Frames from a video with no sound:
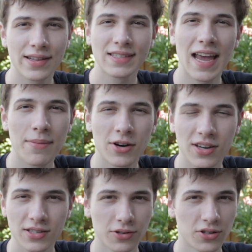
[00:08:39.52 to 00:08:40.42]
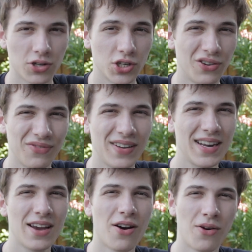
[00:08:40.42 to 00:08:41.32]
this camera does also shoot
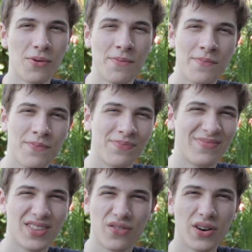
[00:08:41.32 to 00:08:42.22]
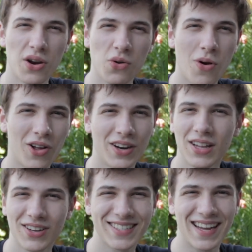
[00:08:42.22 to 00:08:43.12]
video. The video quality
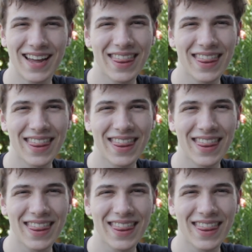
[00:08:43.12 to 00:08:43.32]
looks like